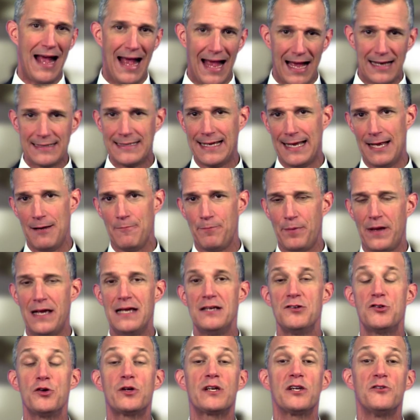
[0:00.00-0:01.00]
ad
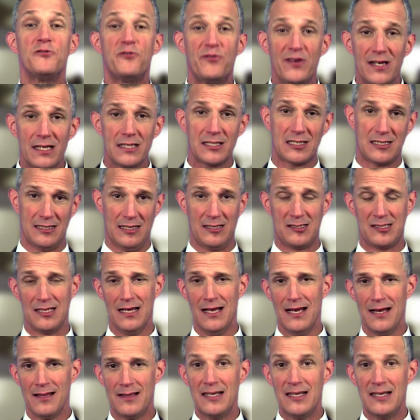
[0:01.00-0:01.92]
campaign to convince us